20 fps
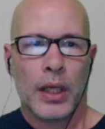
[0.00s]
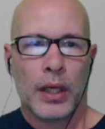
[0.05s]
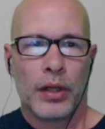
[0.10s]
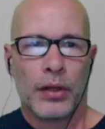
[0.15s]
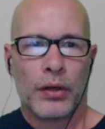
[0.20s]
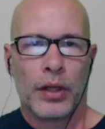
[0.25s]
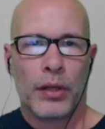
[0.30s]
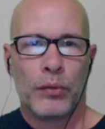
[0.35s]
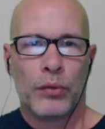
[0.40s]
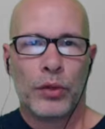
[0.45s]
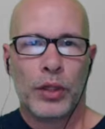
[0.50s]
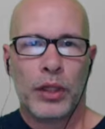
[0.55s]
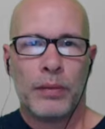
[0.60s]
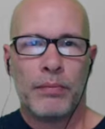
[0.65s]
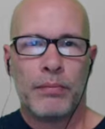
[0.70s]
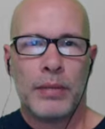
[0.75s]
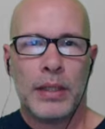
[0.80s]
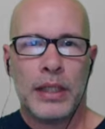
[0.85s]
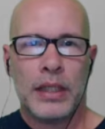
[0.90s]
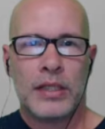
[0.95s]
And all that really
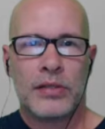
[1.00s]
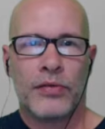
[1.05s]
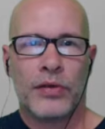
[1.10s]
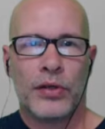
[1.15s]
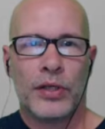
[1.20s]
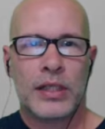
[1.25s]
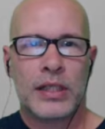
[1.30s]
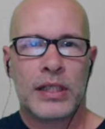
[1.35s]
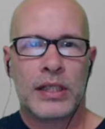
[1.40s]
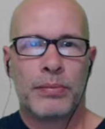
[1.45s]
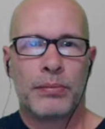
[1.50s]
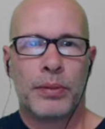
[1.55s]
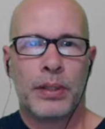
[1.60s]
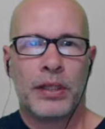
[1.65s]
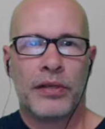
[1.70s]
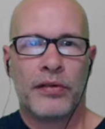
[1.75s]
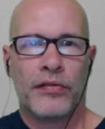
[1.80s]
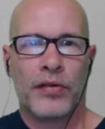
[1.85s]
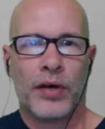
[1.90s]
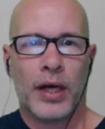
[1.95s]
means, very simply
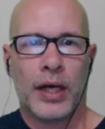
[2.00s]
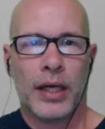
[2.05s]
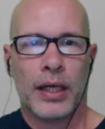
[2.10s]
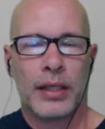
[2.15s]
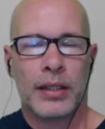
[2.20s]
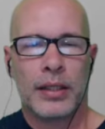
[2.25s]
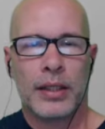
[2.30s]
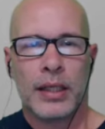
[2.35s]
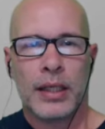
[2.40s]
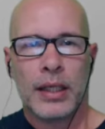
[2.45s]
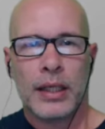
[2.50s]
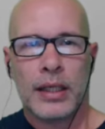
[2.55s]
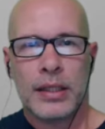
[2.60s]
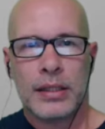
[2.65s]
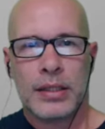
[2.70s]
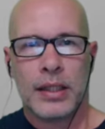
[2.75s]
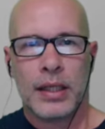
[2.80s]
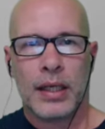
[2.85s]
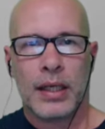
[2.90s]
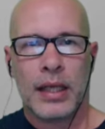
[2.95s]
defined,
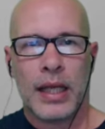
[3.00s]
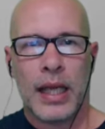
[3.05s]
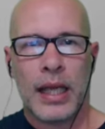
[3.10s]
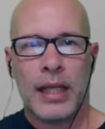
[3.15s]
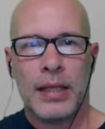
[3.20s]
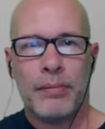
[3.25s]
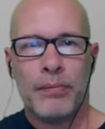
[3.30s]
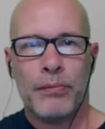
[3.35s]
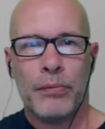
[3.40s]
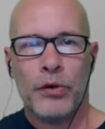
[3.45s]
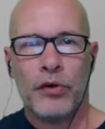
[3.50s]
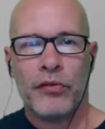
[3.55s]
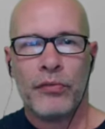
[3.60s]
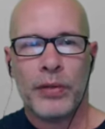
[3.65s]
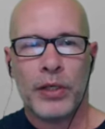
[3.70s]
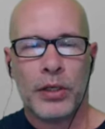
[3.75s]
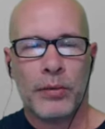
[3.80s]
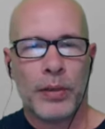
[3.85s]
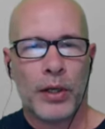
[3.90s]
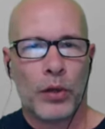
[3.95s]
is that in any
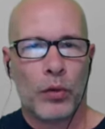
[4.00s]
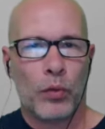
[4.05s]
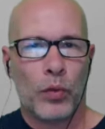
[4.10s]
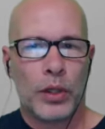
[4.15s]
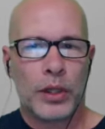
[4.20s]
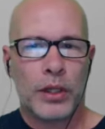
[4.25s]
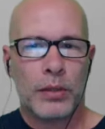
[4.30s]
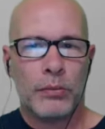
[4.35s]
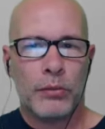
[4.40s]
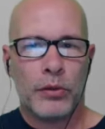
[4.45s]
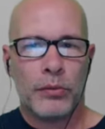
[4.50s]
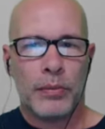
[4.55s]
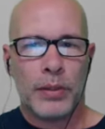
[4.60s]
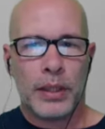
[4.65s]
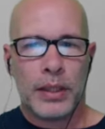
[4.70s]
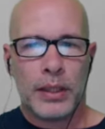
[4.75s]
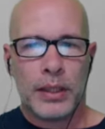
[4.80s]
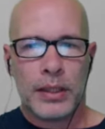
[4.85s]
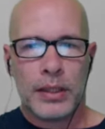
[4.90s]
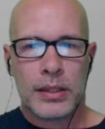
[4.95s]
movement, no matter what the movement
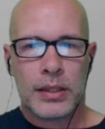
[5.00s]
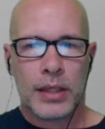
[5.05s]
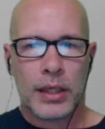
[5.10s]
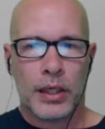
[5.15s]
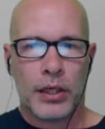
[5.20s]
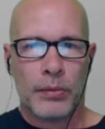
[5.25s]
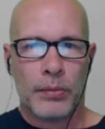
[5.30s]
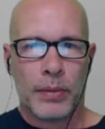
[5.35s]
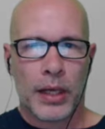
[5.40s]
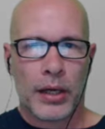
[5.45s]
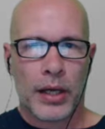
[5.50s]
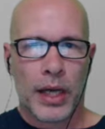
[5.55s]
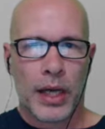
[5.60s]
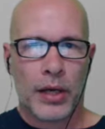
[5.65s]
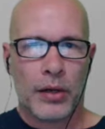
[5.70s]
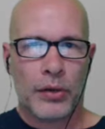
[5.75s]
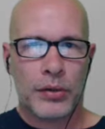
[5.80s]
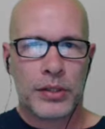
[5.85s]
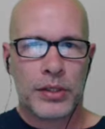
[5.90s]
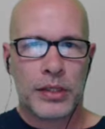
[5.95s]
is and no matter
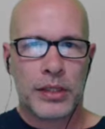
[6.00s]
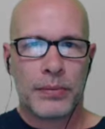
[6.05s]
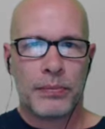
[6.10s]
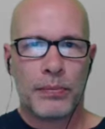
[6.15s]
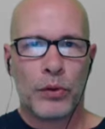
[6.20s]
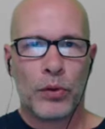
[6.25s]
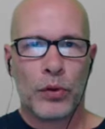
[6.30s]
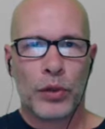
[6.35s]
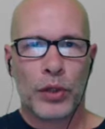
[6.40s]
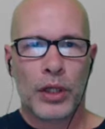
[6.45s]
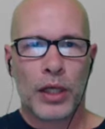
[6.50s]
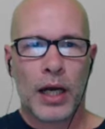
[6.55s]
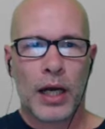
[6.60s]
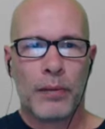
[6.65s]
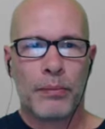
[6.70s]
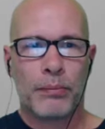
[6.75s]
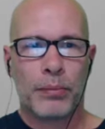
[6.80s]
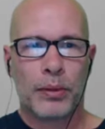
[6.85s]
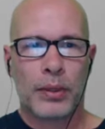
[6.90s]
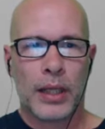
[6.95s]
how simple or
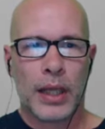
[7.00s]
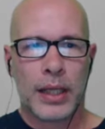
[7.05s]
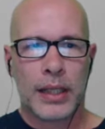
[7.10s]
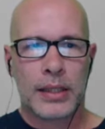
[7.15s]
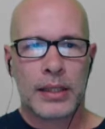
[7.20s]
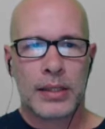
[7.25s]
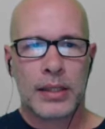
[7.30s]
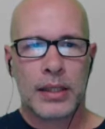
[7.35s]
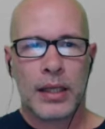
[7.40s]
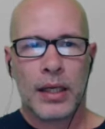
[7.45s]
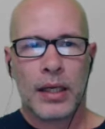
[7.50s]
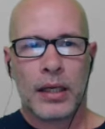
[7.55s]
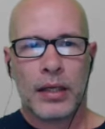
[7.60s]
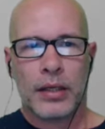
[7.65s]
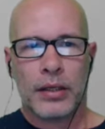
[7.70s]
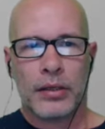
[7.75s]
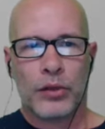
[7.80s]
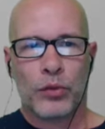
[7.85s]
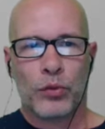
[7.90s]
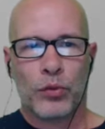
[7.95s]
complex,
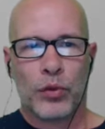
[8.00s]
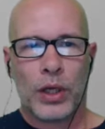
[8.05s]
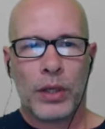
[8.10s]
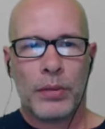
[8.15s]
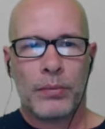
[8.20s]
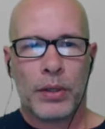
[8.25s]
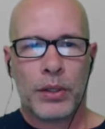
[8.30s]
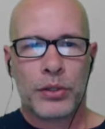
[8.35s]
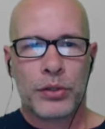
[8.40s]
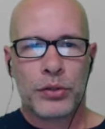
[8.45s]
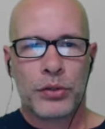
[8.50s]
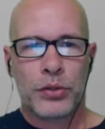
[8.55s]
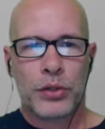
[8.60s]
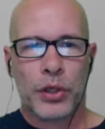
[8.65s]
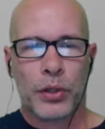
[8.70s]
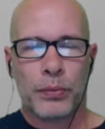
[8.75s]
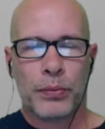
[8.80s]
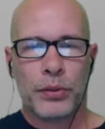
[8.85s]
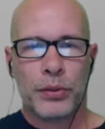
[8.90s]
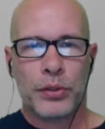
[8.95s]
that the right muscles
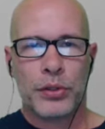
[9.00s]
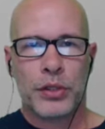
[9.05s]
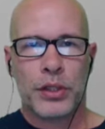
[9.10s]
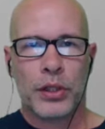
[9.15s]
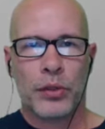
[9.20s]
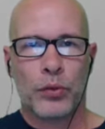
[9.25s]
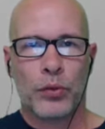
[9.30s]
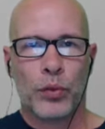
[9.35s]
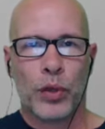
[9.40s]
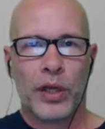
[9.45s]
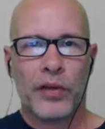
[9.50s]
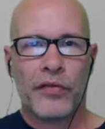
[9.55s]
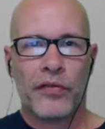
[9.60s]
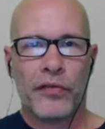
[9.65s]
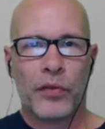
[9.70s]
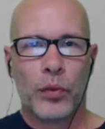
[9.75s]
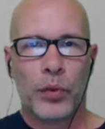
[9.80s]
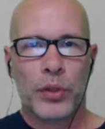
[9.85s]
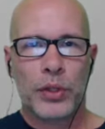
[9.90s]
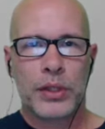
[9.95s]
are producing the right
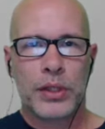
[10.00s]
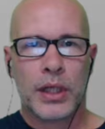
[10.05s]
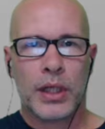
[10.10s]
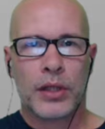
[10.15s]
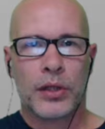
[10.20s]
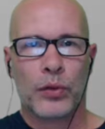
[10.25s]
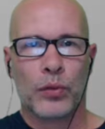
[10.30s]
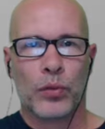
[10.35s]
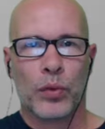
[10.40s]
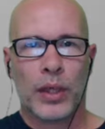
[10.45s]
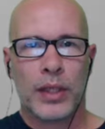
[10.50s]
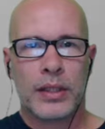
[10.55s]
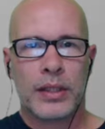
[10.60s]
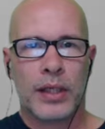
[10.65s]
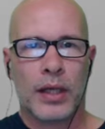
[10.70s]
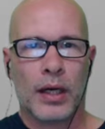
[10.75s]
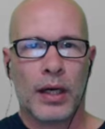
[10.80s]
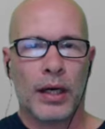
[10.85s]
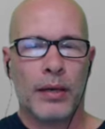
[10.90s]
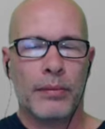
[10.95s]
force at the right
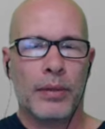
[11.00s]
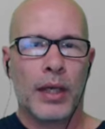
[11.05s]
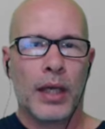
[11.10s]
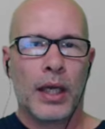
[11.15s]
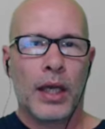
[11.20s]
time.